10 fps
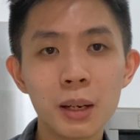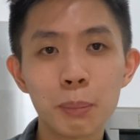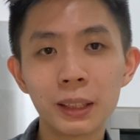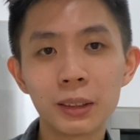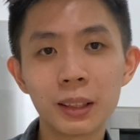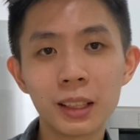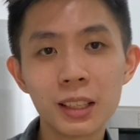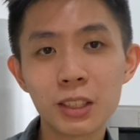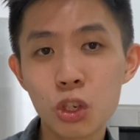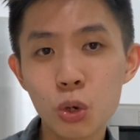
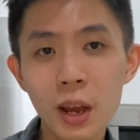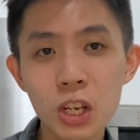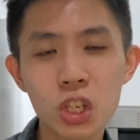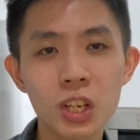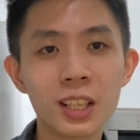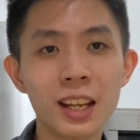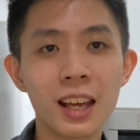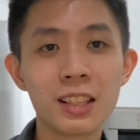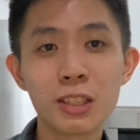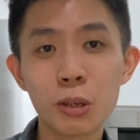particular situation
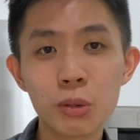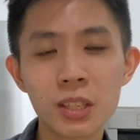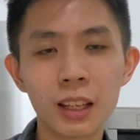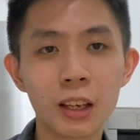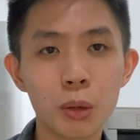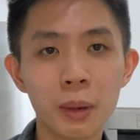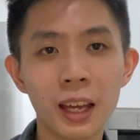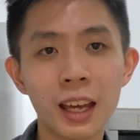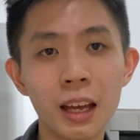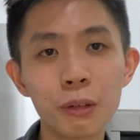and skill set that you
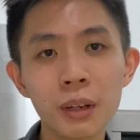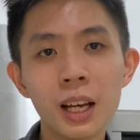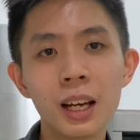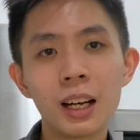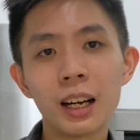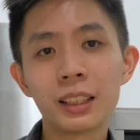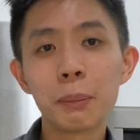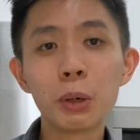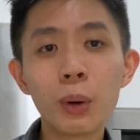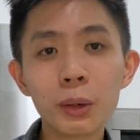might have.
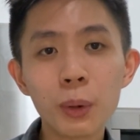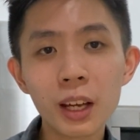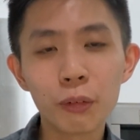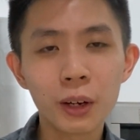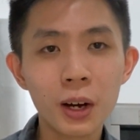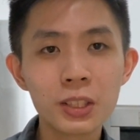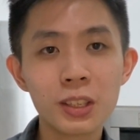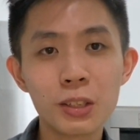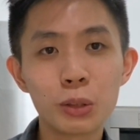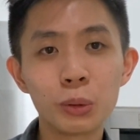Number one way, of course,
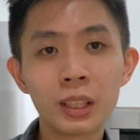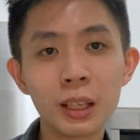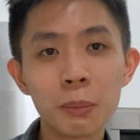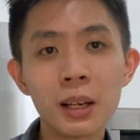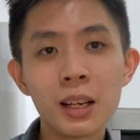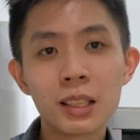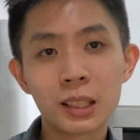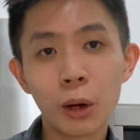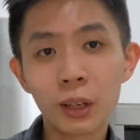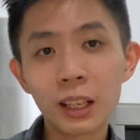is to keep
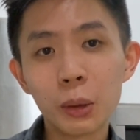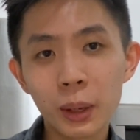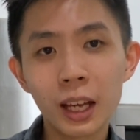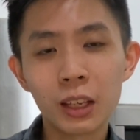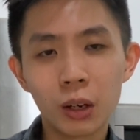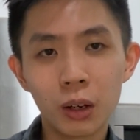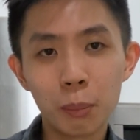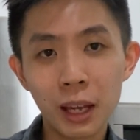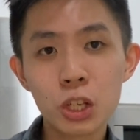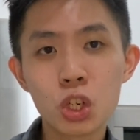slogging away at your
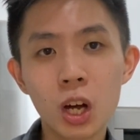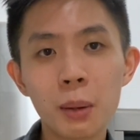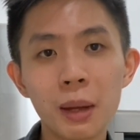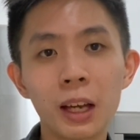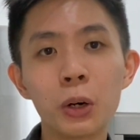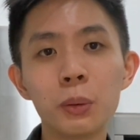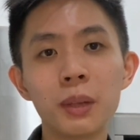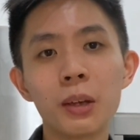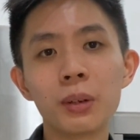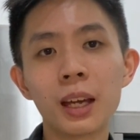main job and hope
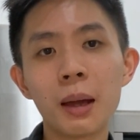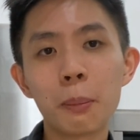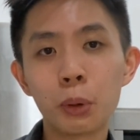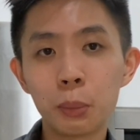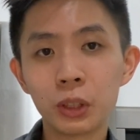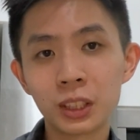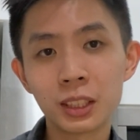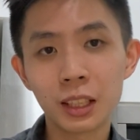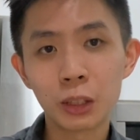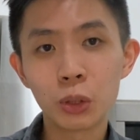that you get
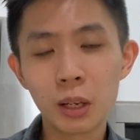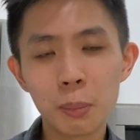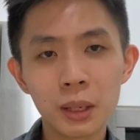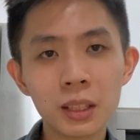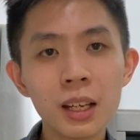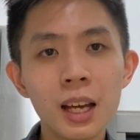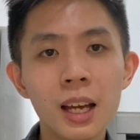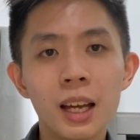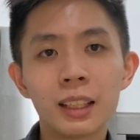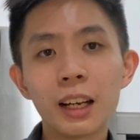promotions and increment.
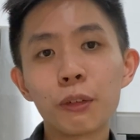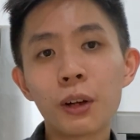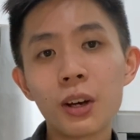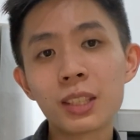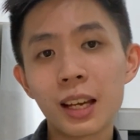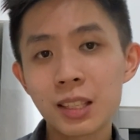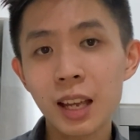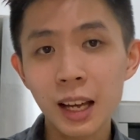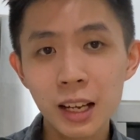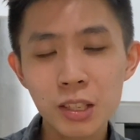Then, of course, there are
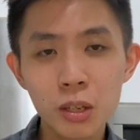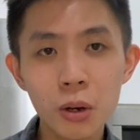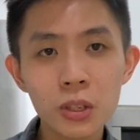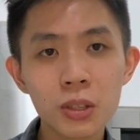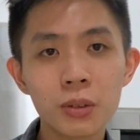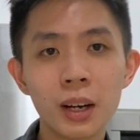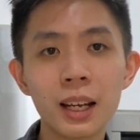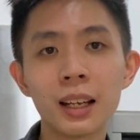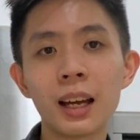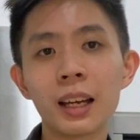side hustles,
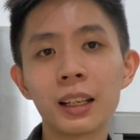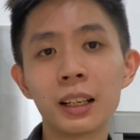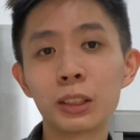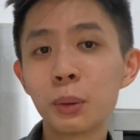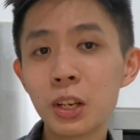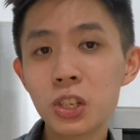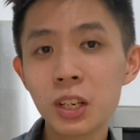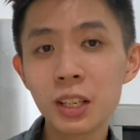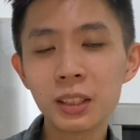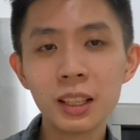right? Like
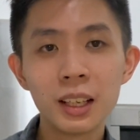tuition,